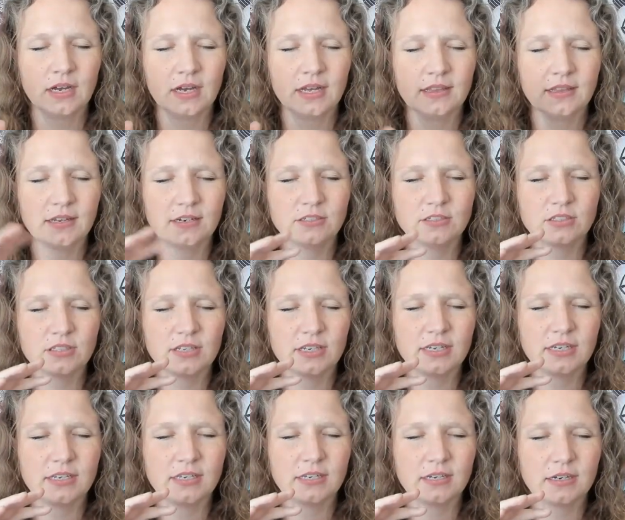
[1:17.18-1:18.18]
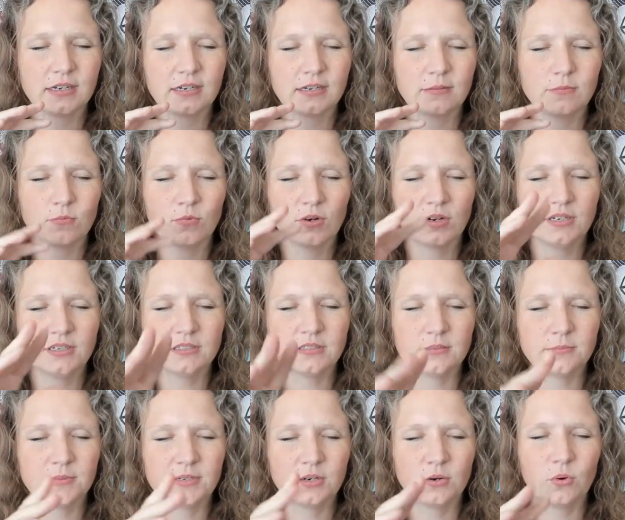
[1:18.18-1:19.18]
There's like um, one is a
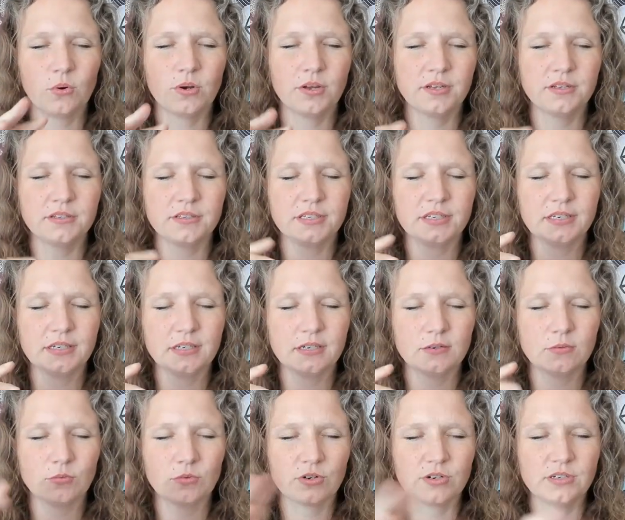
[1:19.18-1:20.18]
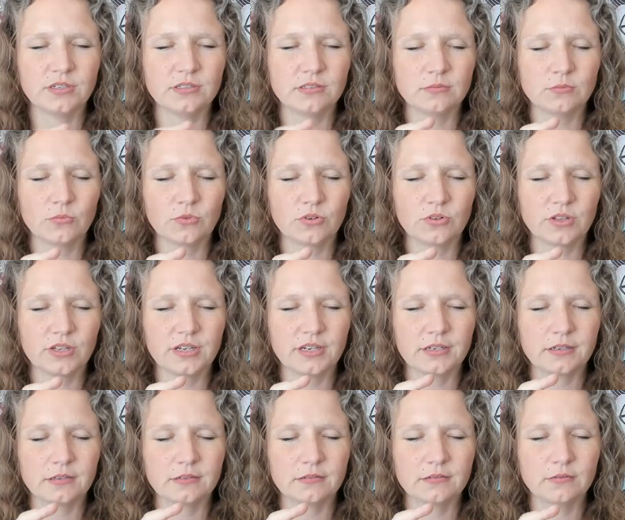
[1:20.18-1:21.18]
bit oily and one is more
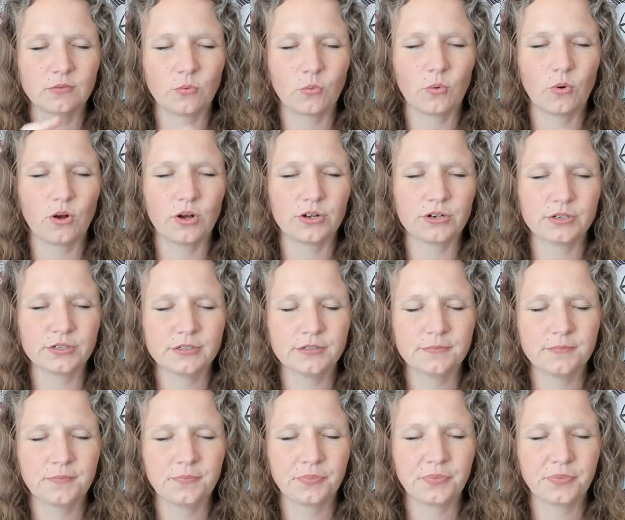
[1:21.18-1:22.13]
like water